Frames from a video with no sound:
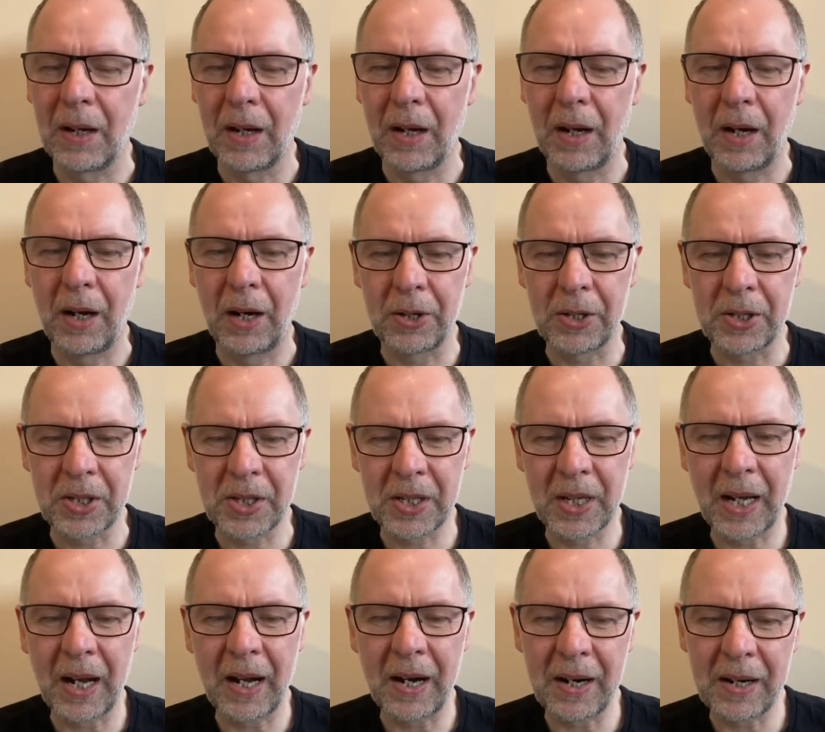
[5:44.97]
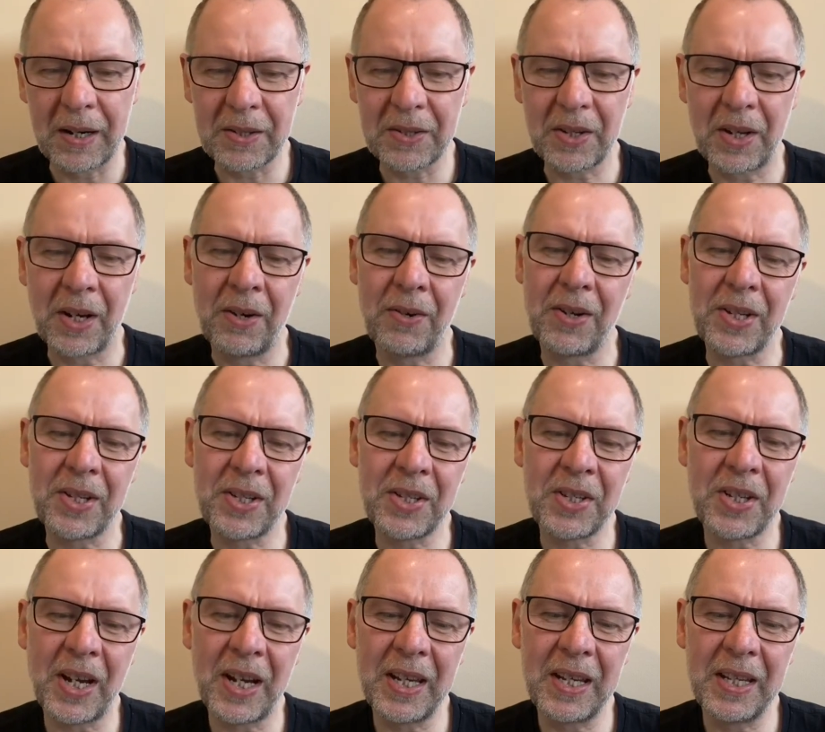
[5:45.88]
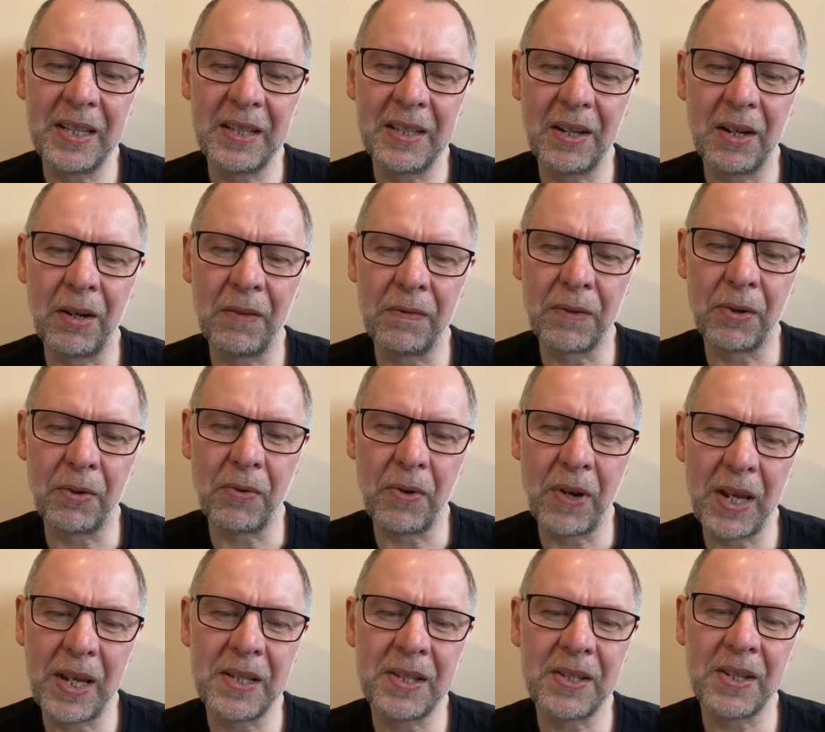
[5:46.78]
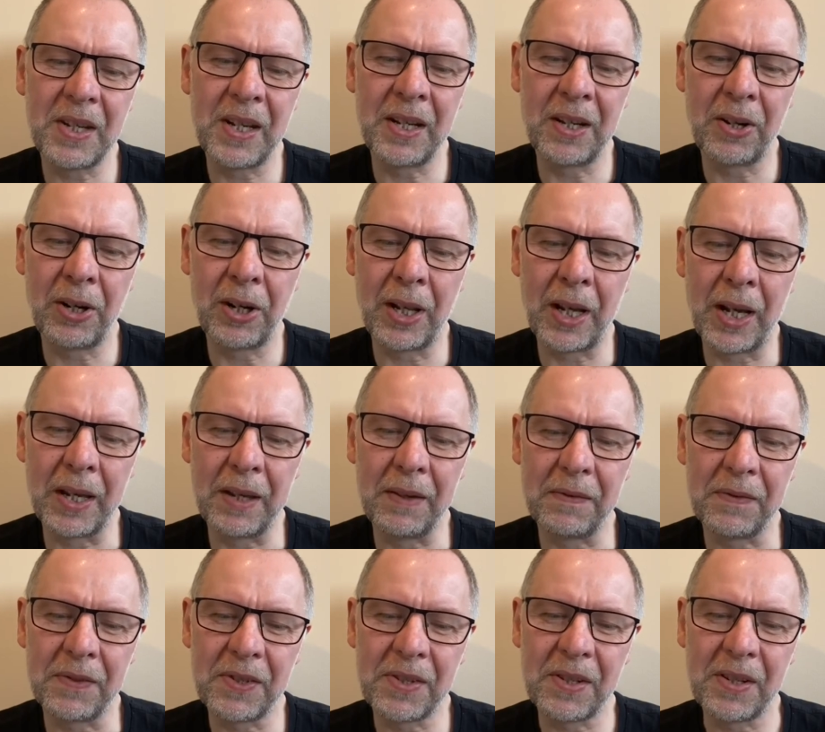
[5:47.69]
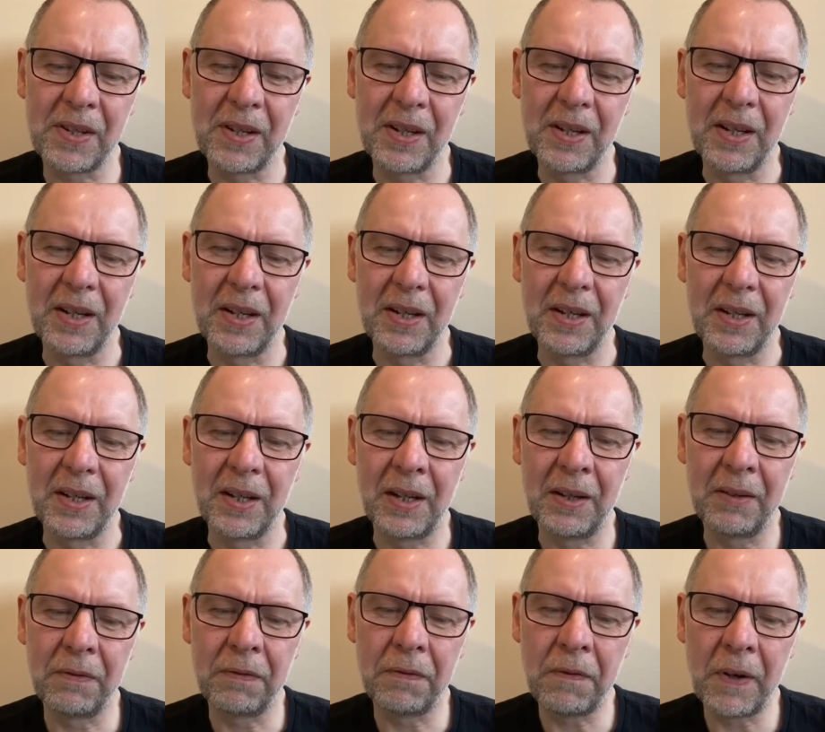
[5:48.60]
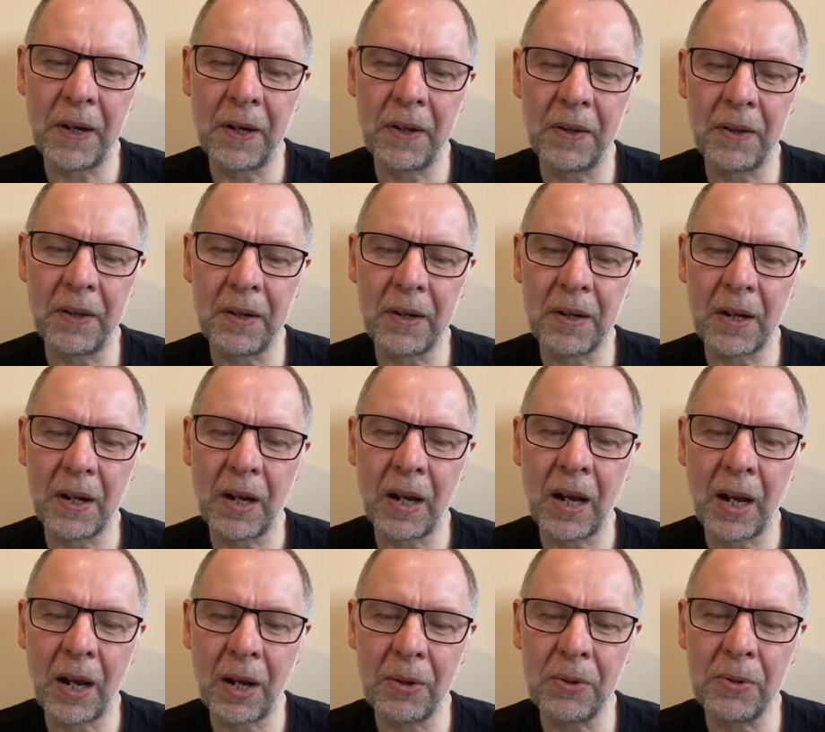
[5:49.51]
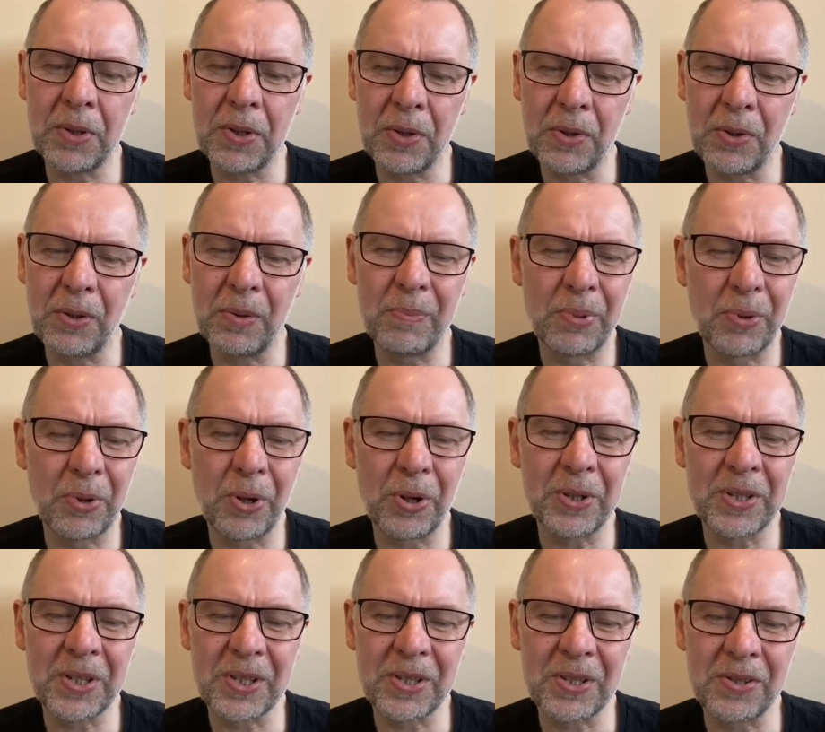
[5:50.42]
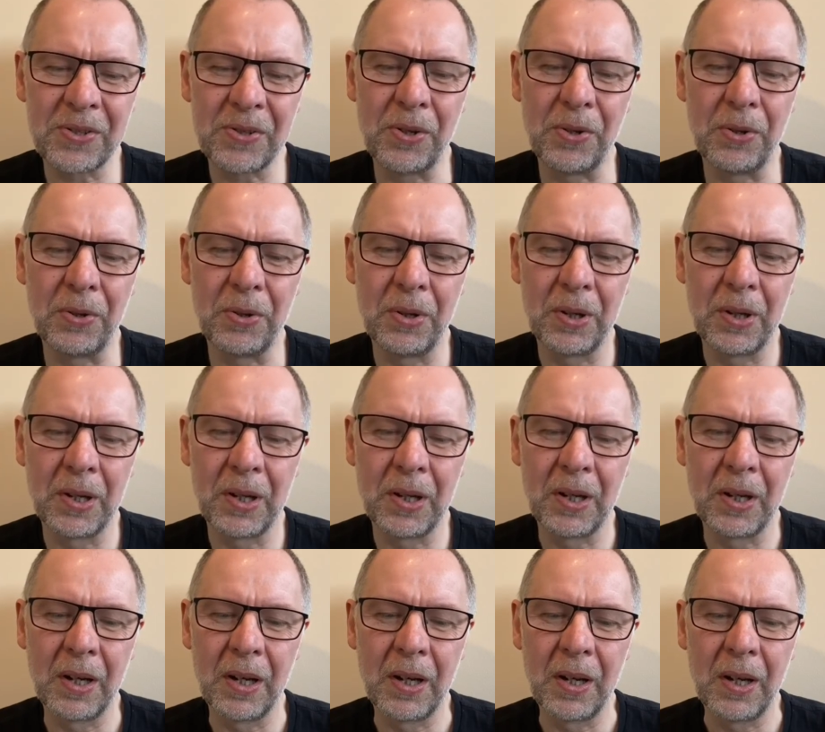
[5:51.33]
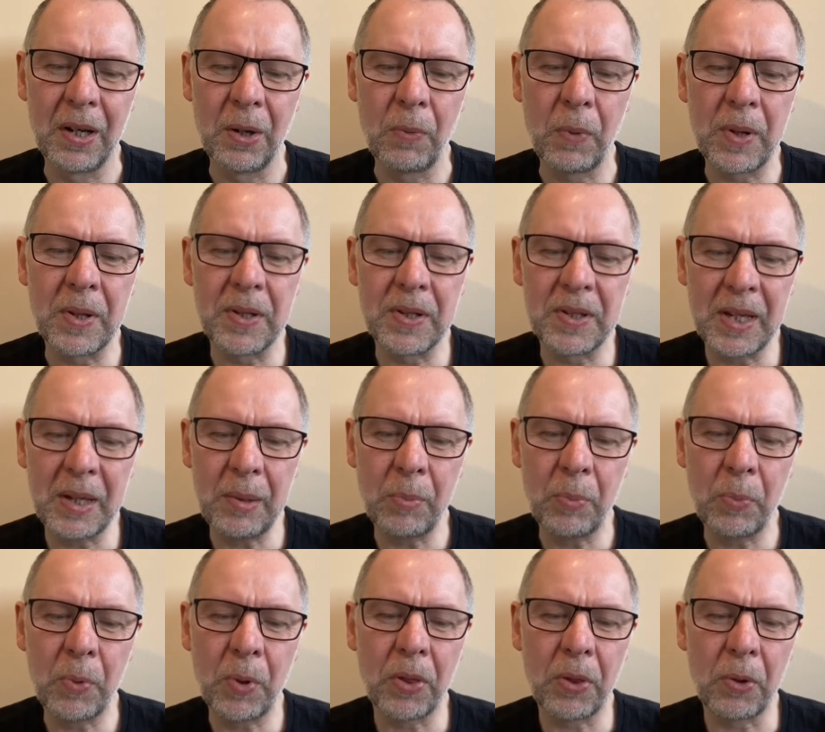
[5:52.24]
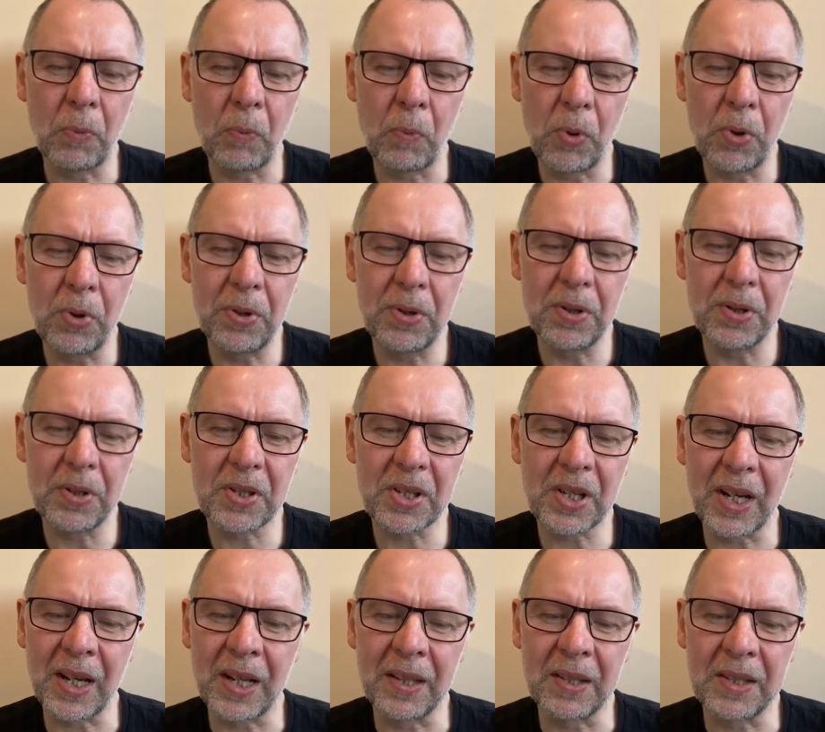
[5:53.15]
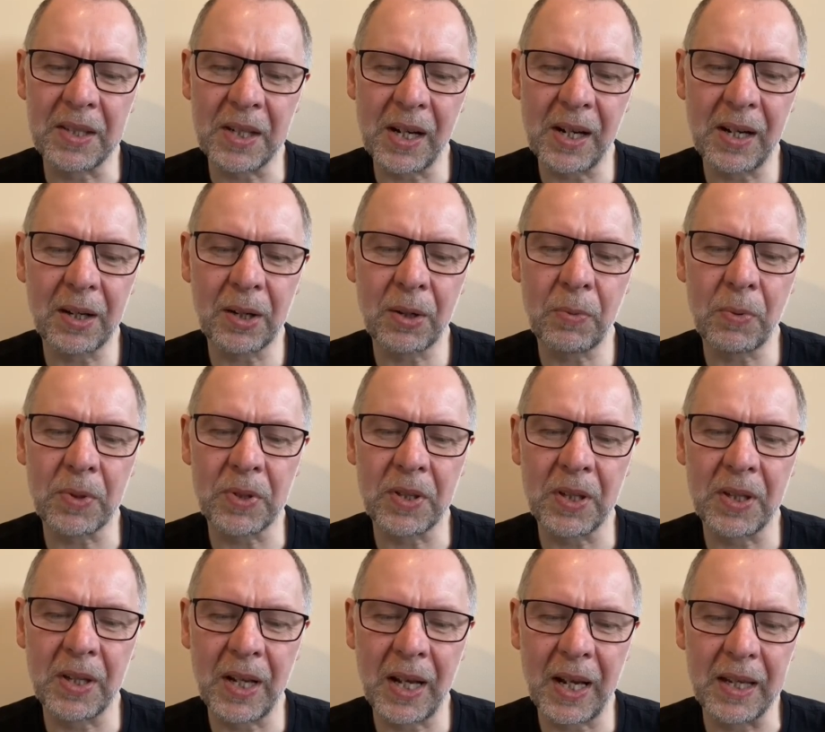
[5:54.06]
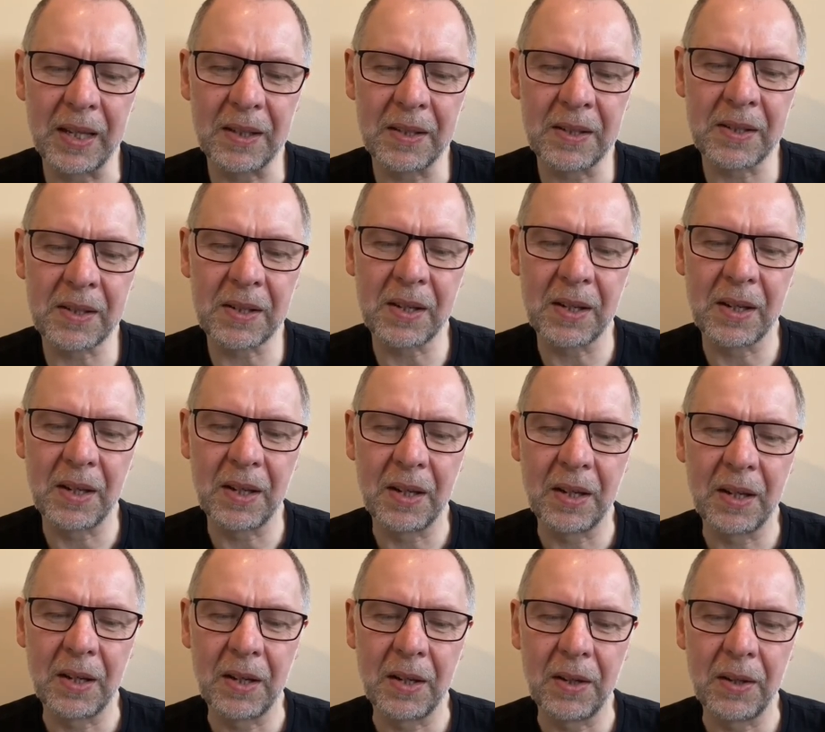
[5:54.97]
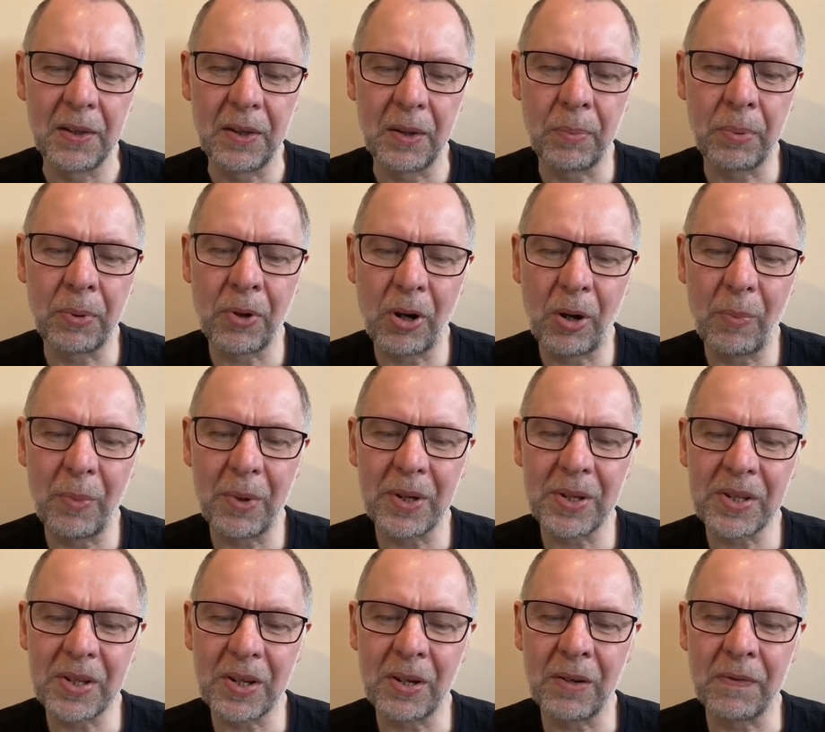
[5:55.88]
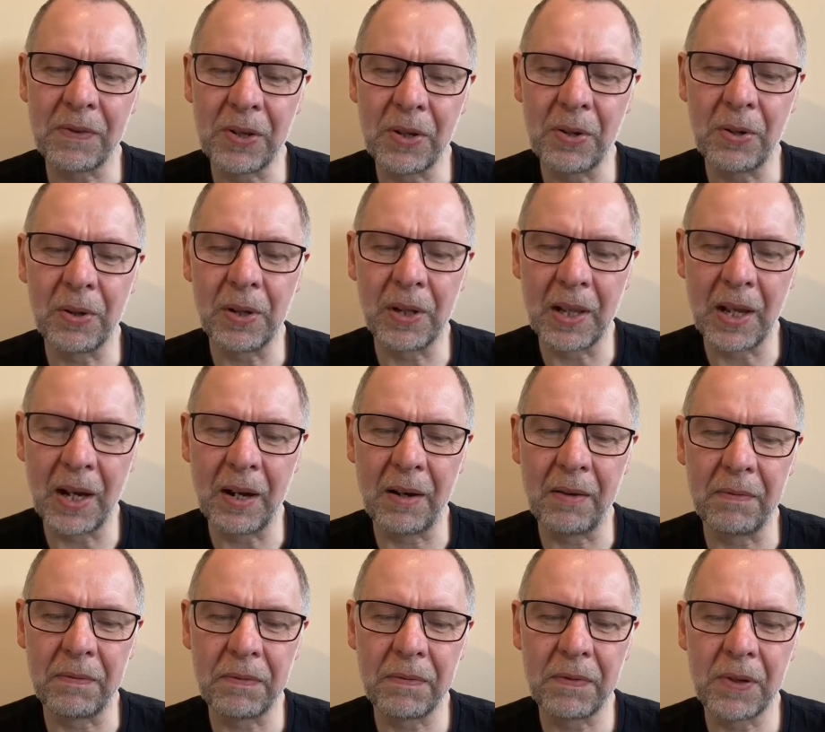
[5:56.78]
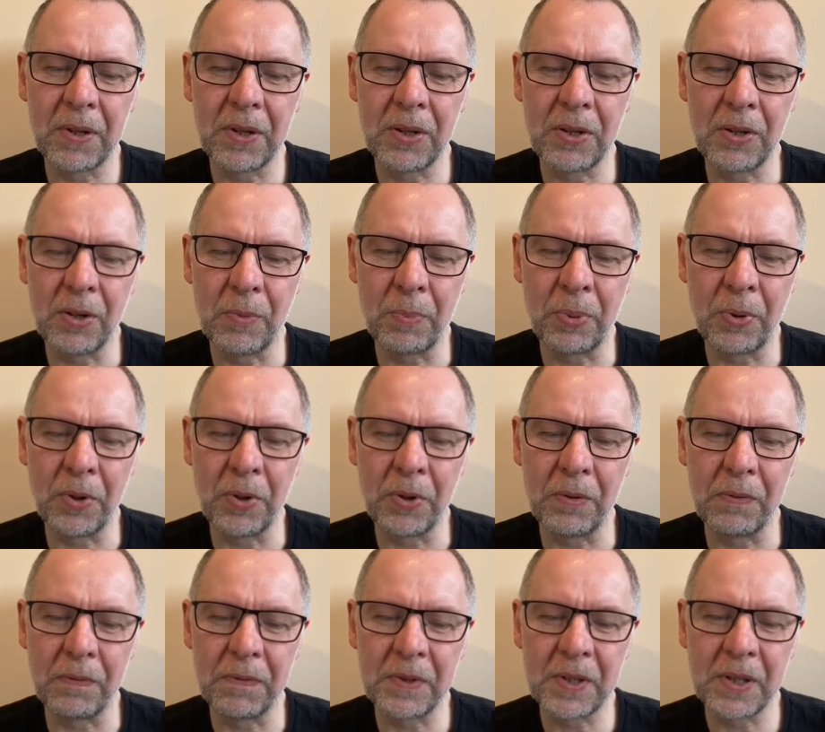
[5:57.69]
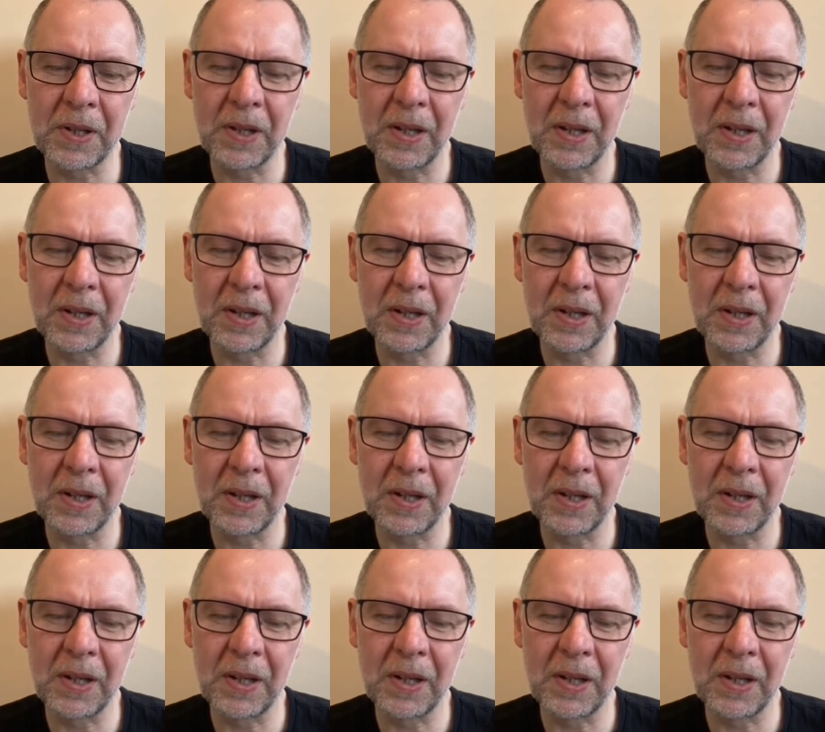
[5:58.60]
Our scars are a sign of grace in our lives, and Father, how you brought us through. When deep were the wounds and dark was the night, the promise of your love you proved.